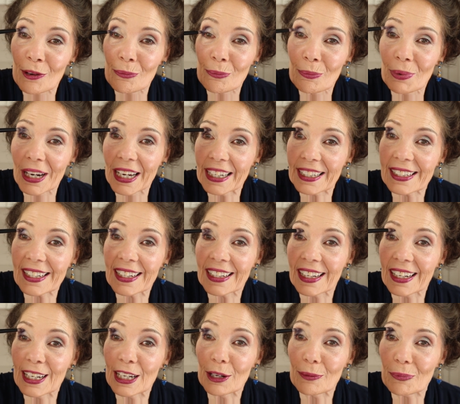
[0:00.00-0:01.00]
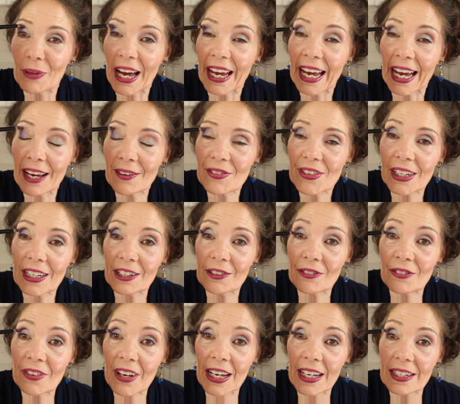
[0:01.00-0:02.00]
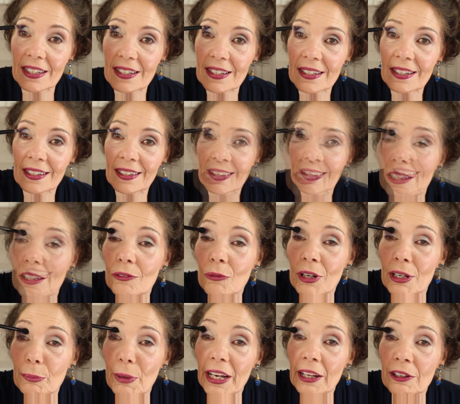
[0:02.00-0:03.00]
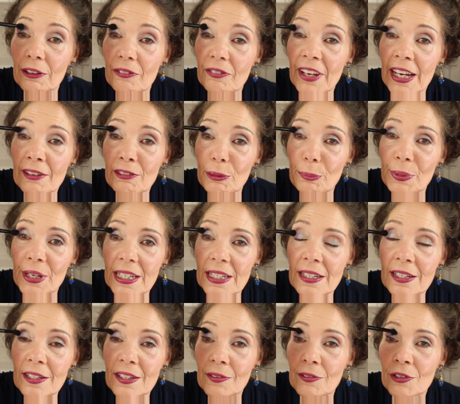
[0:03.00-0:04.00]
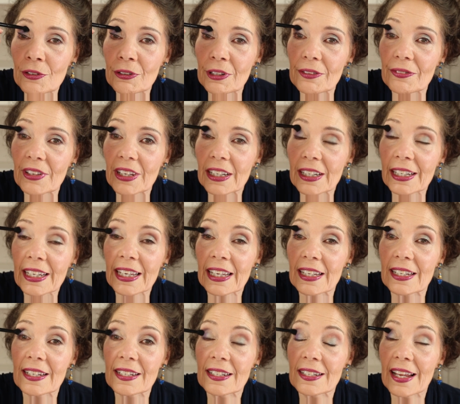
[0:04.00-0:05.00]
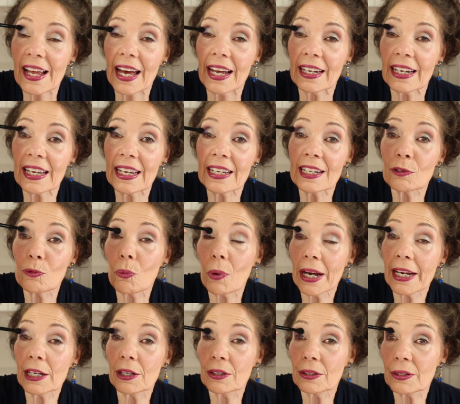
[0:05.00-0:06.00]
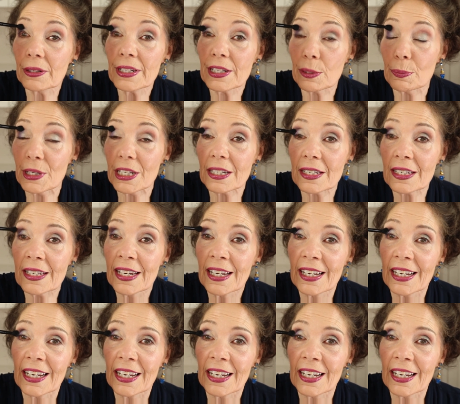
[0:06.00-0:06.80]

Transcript: But I have to confess, one of my other favorite pieces of trivia is that in White Christmas,